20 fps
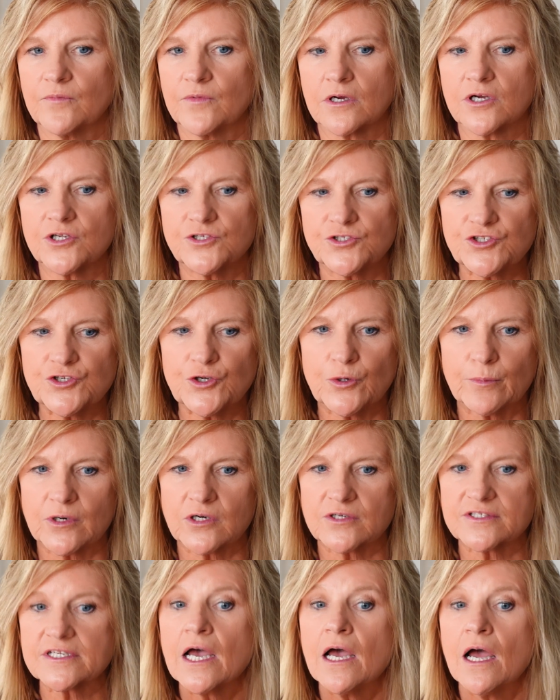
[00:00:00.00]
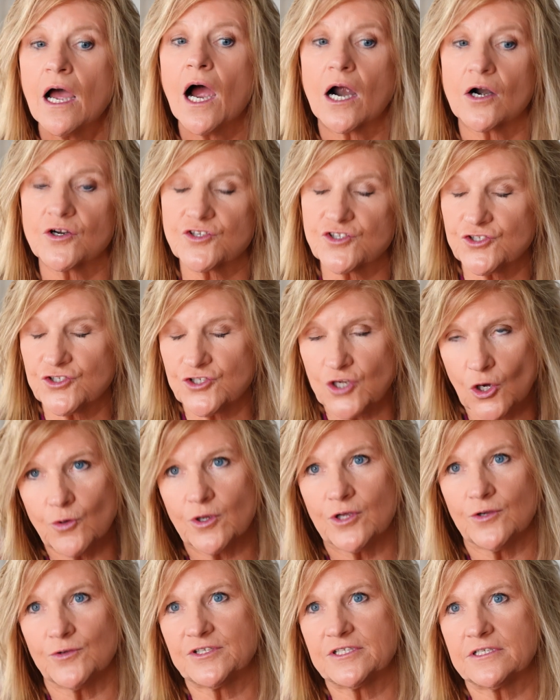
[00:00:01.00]
the consumers are so
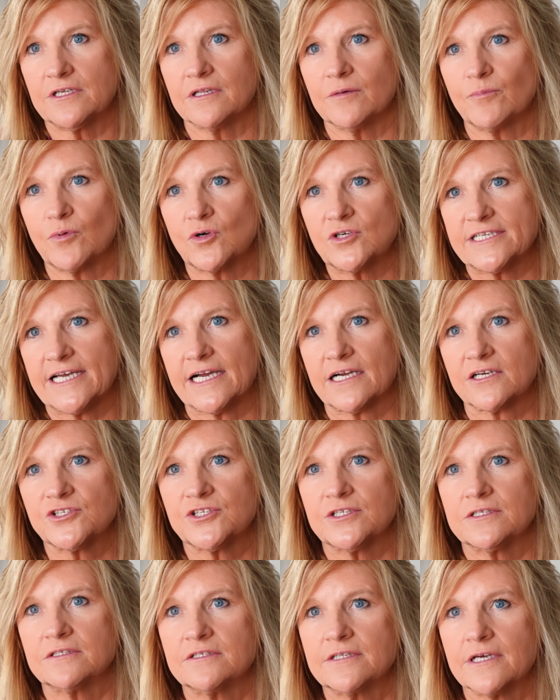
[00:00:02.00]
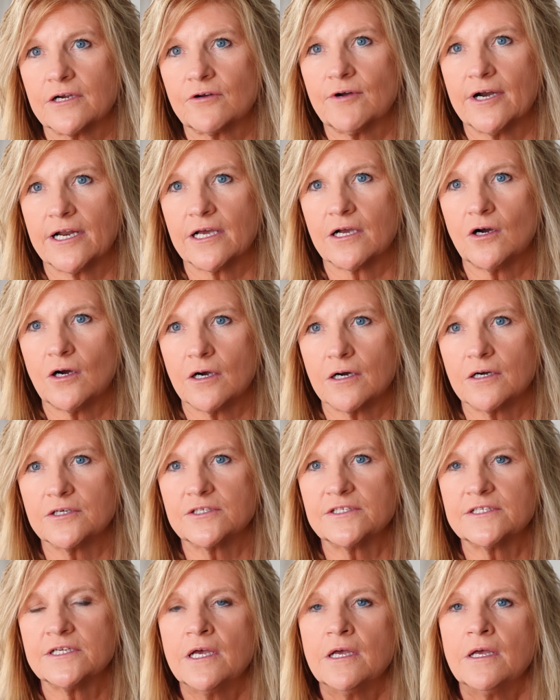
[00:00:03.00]
used to the protections that credit
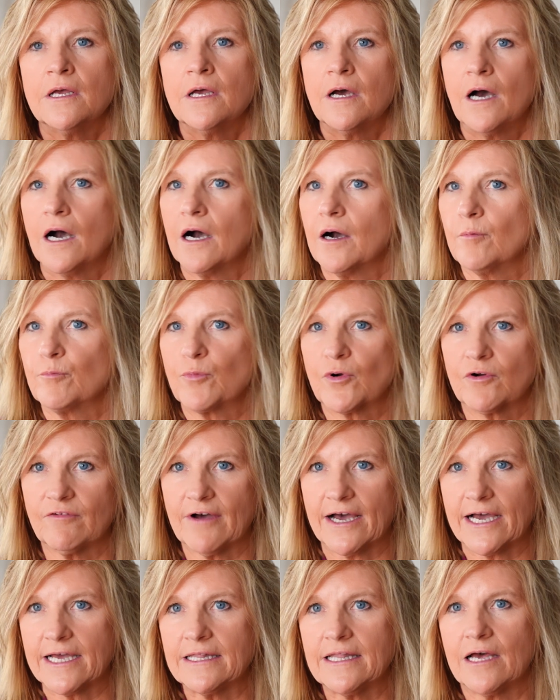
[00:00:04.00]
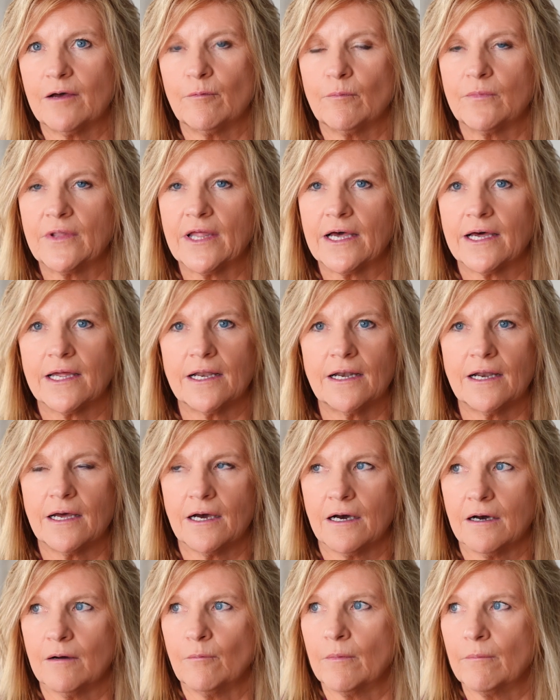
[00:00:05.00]
cards um, provide them that
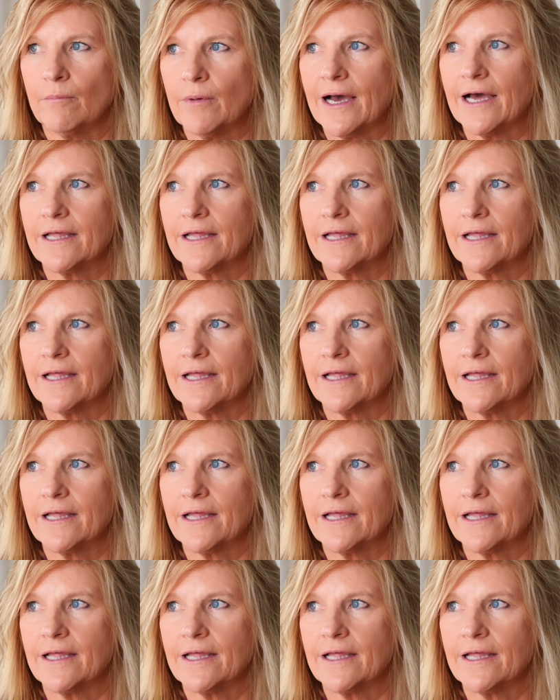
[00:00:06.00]
um,